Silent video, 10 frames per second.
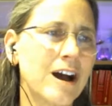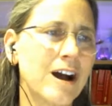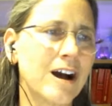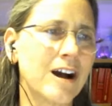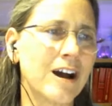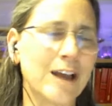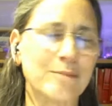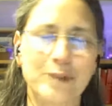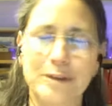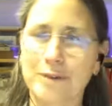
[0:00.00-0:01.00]

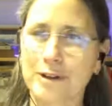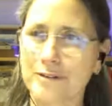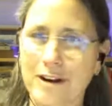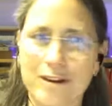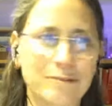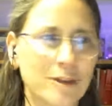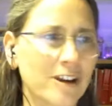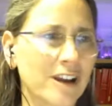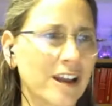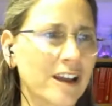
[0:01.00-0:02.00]
and people of our
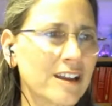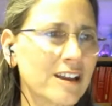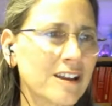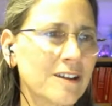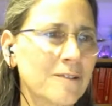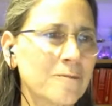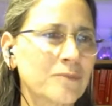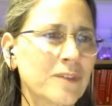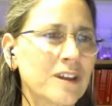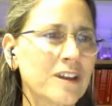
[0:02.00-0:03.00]
community.
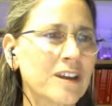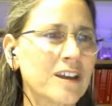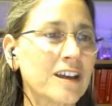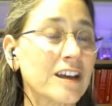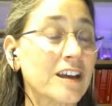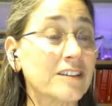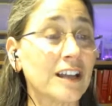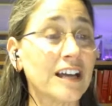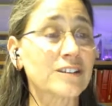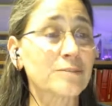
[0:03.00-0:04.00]
In the
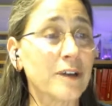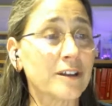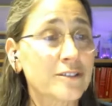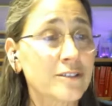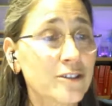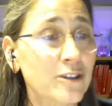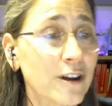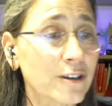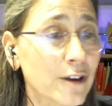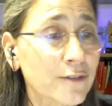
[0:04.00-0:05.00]
last month,
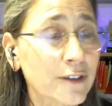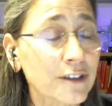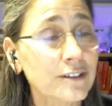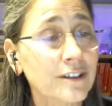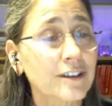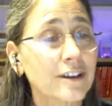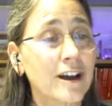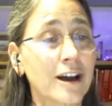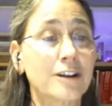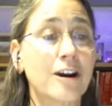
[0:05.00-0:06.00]
Shaun Griffin
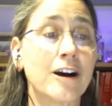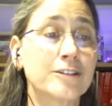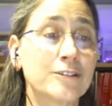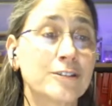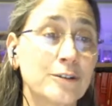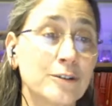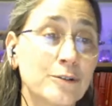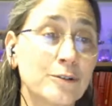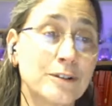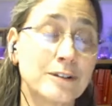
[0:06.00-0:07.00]
caught
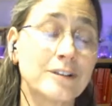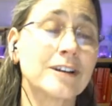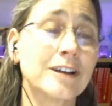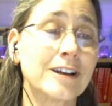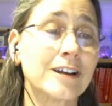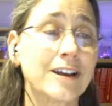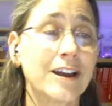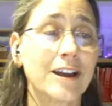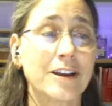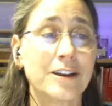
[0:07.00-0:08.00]
two,
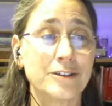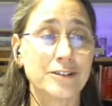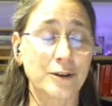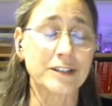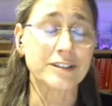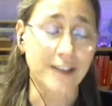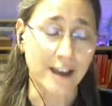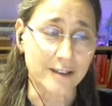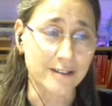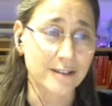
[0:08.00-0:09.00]
so he
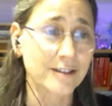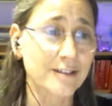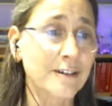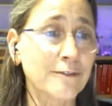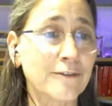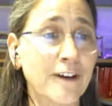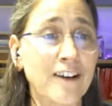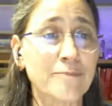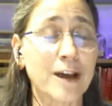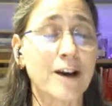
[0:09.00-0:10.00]
says,
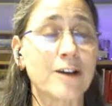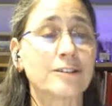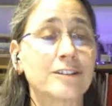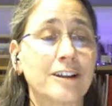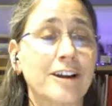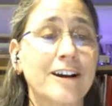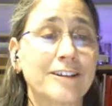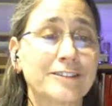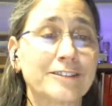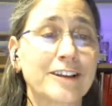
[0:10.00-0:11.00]
5-pound
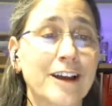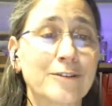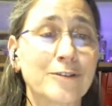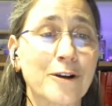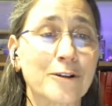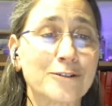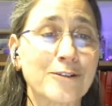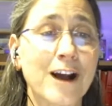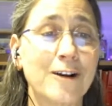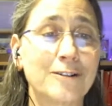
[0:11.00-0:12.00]
Lahontan cutthroat
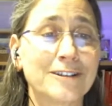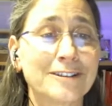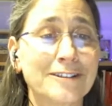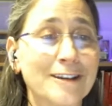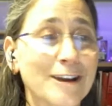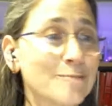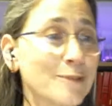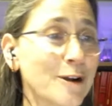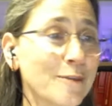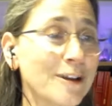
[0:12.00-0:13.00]
trout at
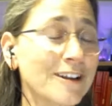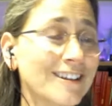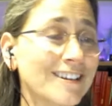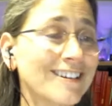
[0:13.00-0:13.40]
Pyramid,